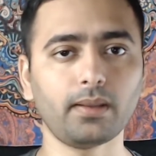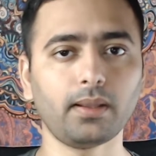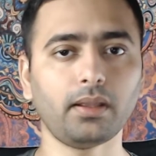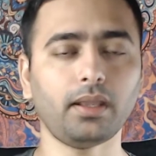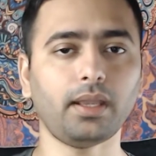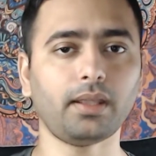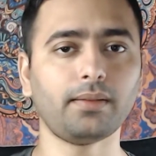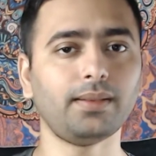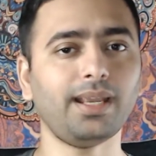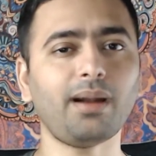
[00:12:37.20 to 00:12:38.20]
And
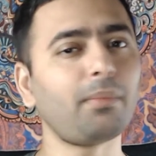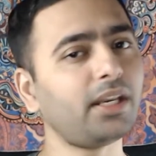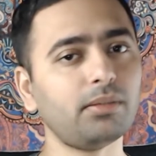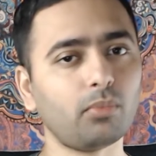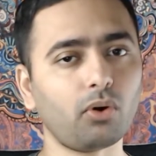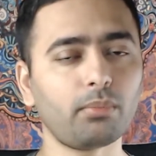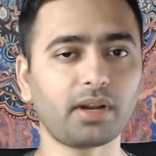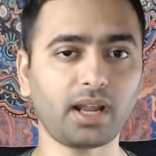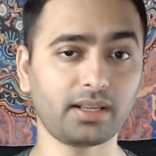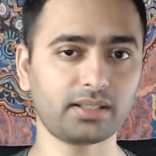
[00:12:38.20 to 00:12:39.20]
there are many more, but
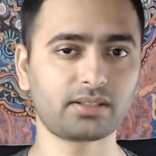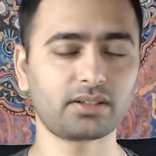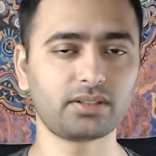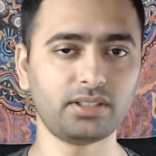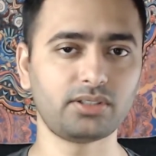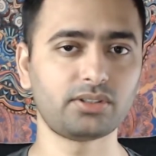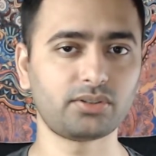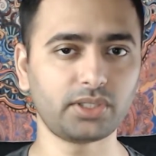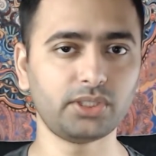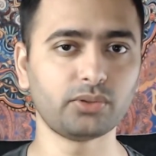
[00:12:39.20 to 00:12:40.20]
I consider these
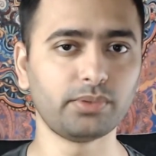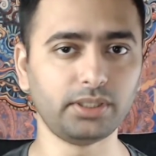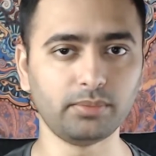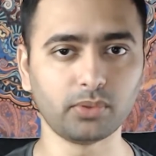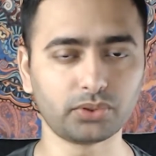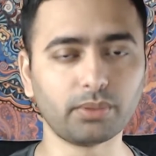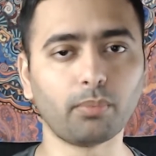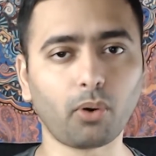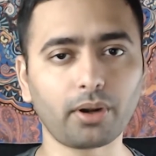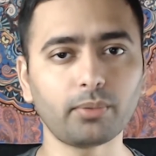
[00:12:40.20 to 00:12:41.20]
three to be the most
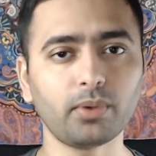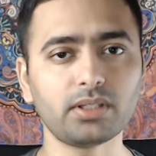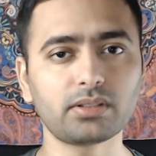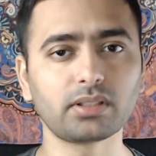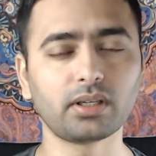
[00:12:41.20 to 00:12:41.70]
important ones.